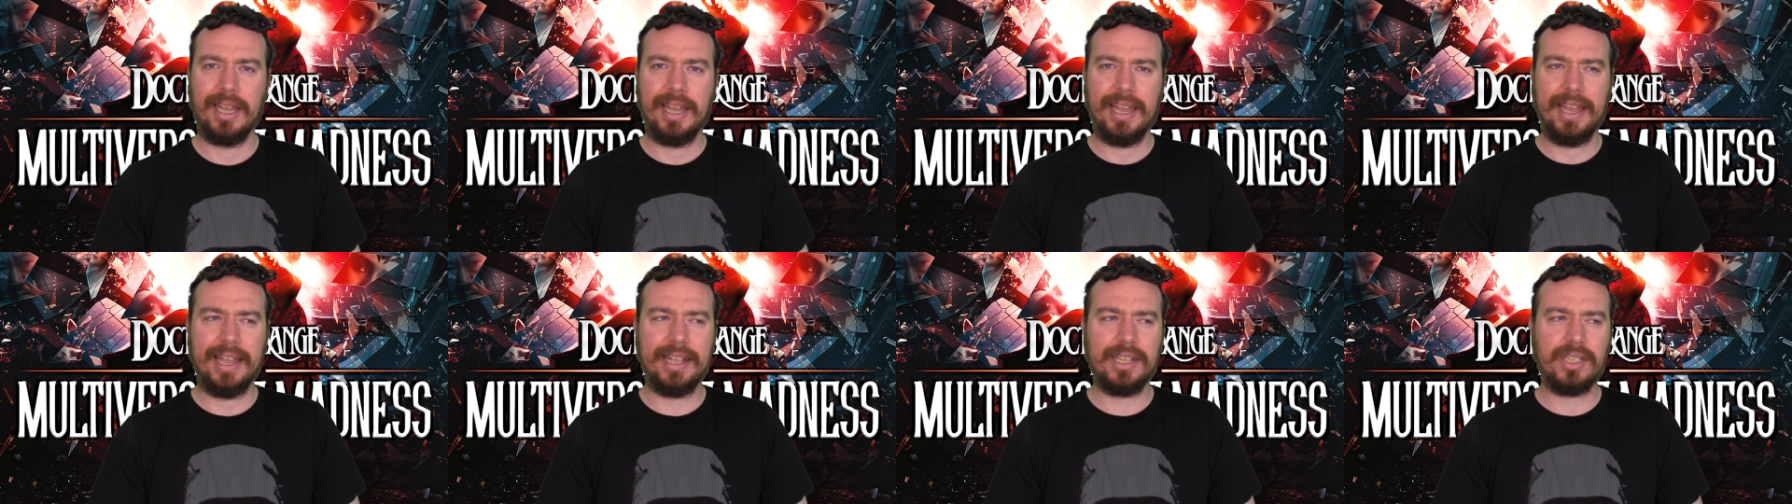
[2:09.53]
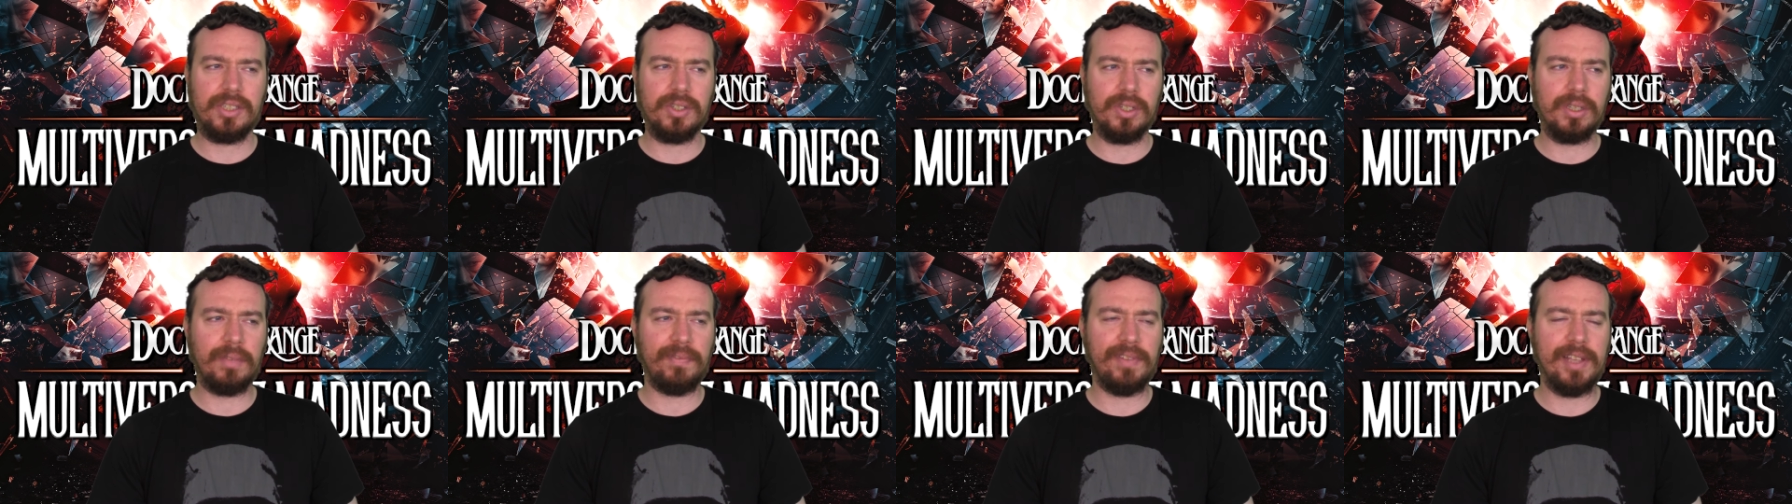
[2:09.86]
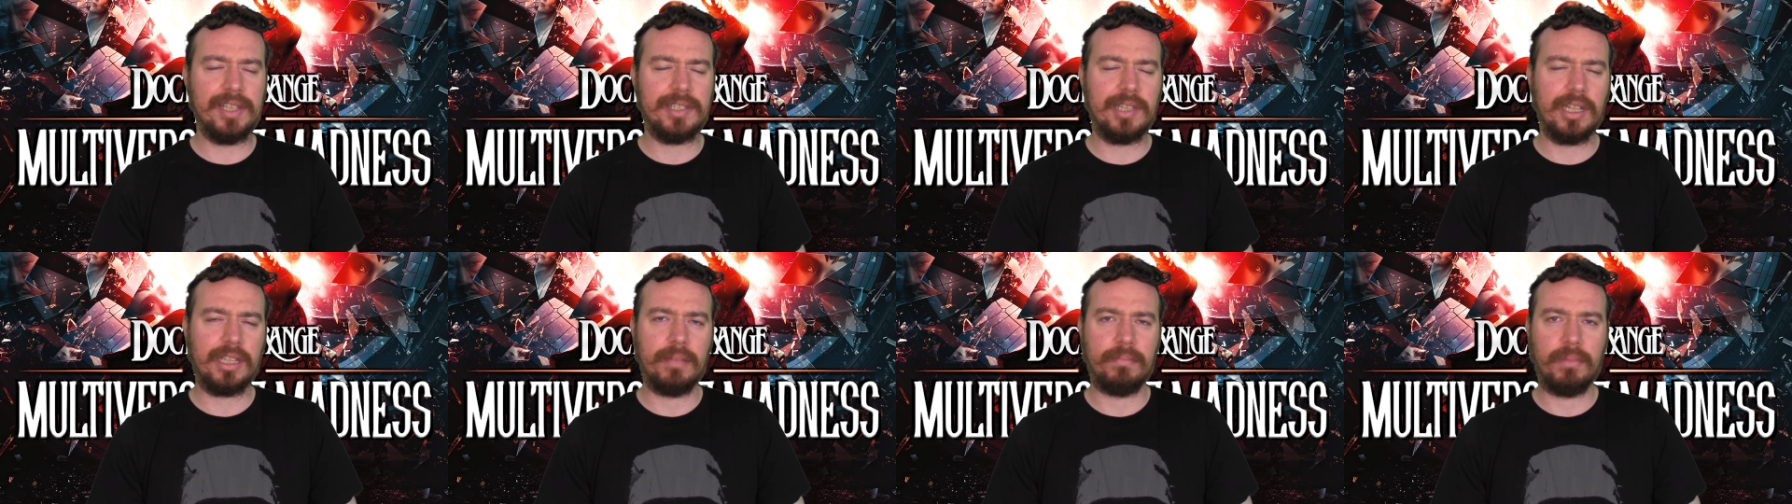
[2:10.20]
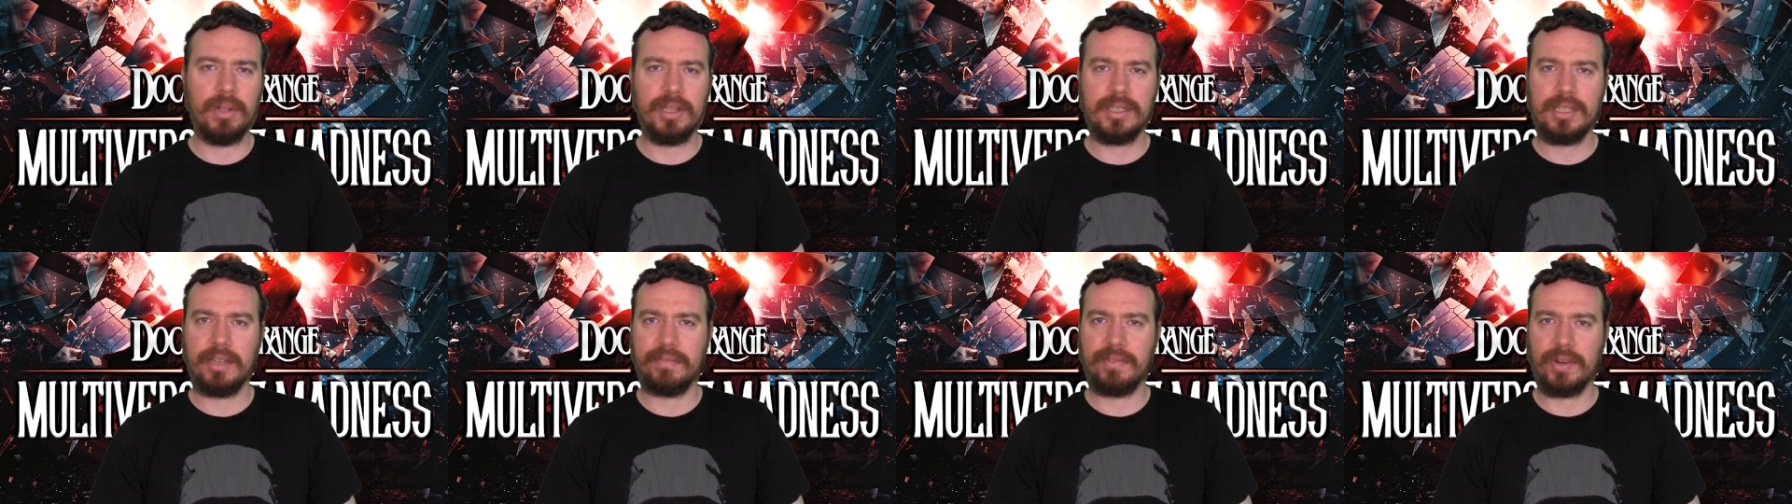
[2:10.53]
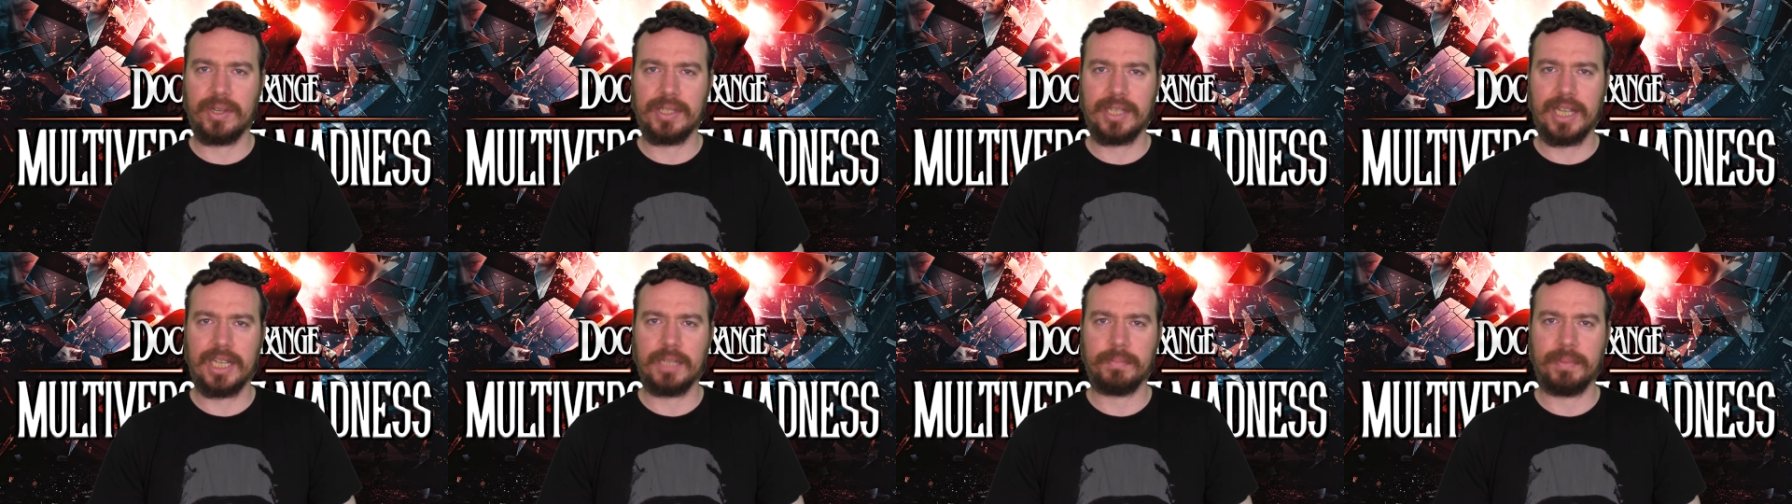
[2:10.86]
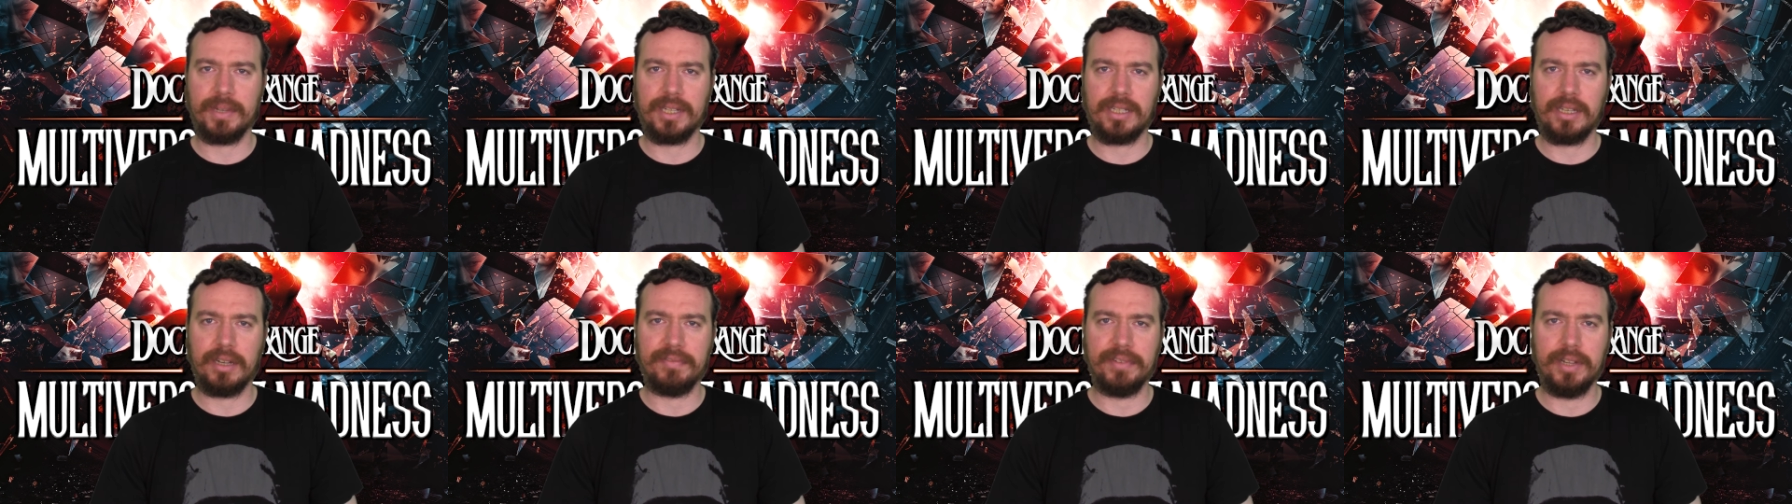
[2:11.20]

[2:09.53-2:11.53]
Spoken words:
it just feels like the multiverse aspect of the